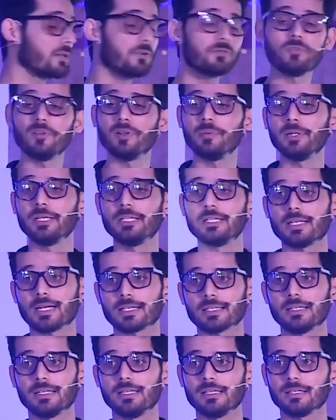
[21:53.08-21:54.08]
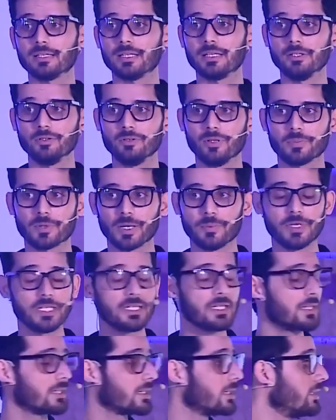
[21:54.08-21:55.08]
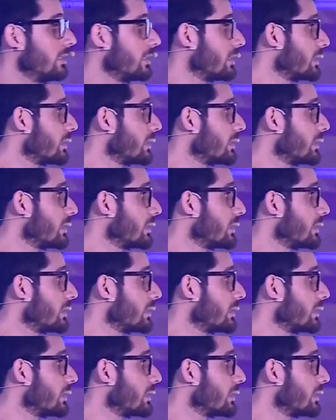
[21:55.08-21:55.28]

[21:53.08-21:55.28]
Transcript: drift will be detected in the new upcoming data,